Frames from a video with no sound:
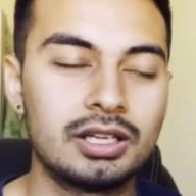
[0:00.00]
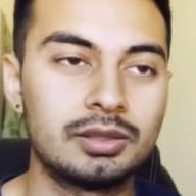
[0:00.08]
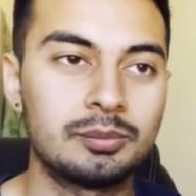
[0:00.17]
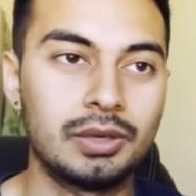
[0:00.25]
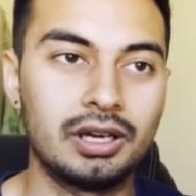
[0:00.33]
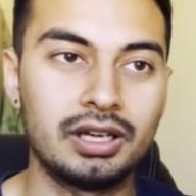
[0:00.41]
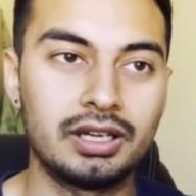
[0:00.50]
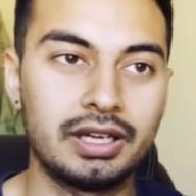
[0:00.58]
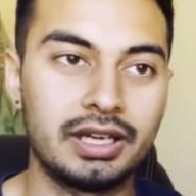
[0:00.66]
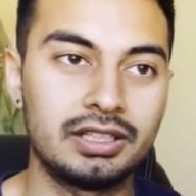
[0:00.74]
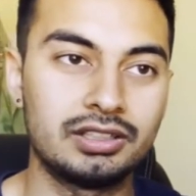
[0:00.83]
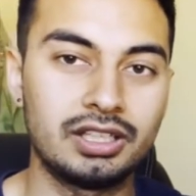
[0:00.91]

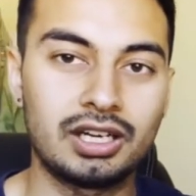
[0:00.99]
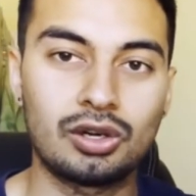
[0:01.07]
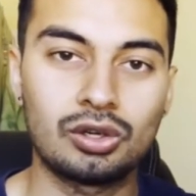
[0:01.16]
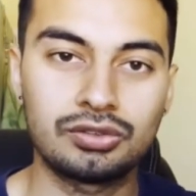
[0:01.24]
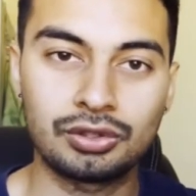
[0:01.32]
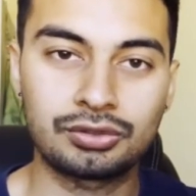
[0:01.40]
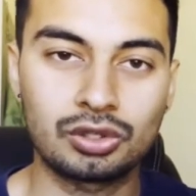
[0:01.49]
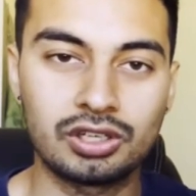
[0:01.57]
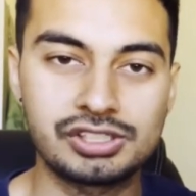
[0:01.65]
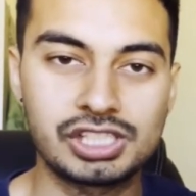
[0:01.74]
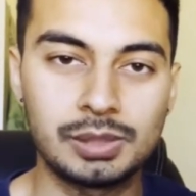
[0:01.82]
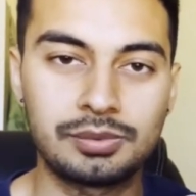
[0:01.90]
And there are also
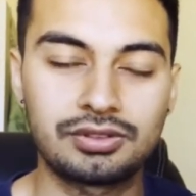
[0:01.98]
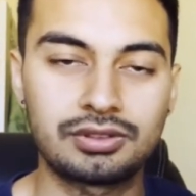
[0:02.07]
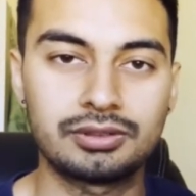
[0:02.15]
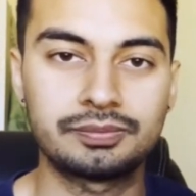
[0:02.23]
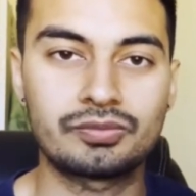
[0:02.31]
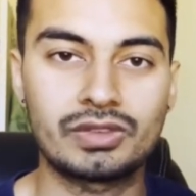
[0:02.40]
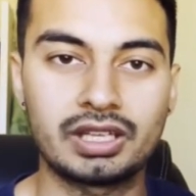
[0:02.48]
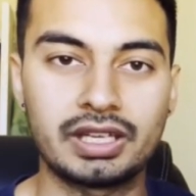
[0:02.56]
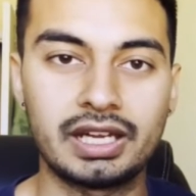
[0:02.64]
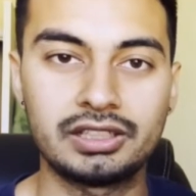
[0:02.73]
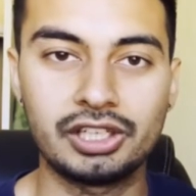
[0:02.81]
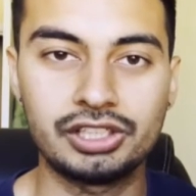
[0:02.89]
scholarships
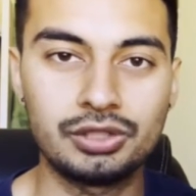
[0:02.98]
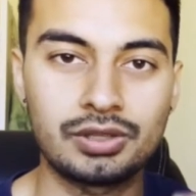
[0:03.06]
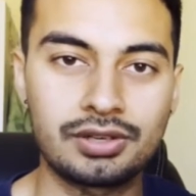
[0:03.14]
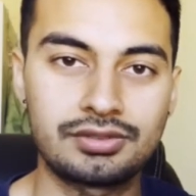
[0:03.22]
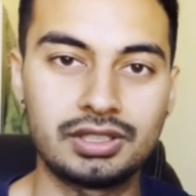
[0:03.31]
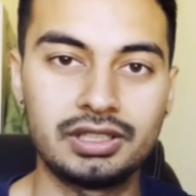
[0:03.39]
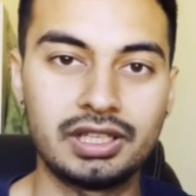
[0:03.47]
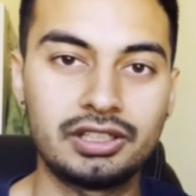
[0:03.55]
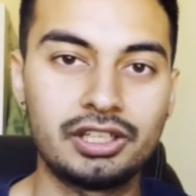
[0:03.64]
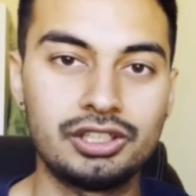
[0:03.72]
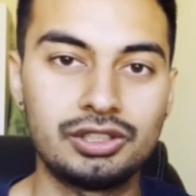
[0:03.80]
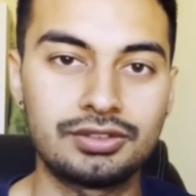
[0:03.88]
at the university that the
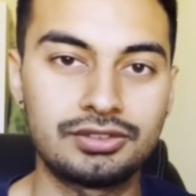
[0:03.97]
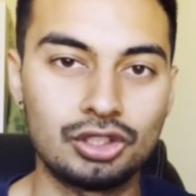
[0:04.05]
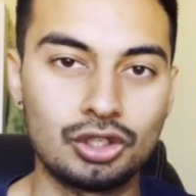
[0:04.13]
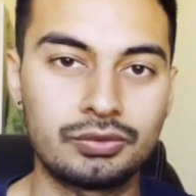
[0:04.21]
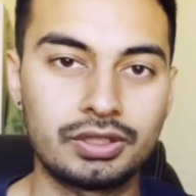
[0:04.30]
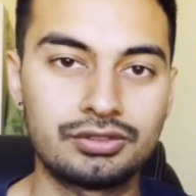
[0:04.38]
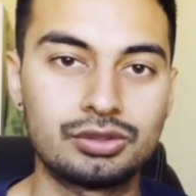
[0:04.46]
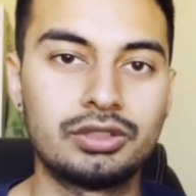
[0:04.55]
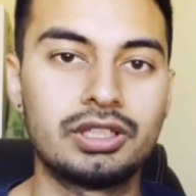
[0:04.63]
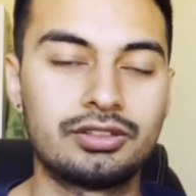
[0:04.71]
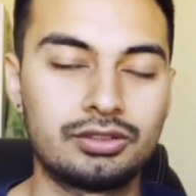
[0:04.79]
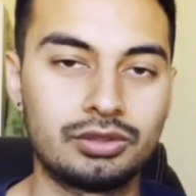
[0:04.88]
university offers to
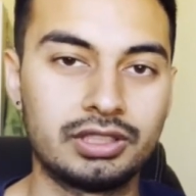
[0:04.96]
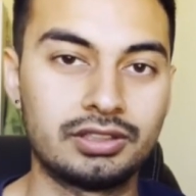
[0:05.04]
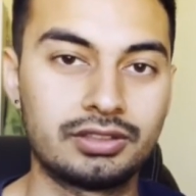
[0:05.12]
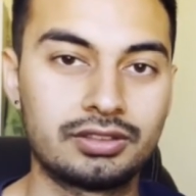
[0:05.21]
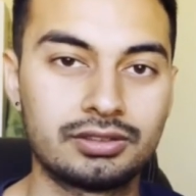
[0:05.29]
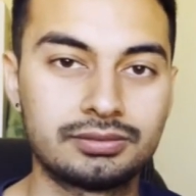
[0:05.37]
their students.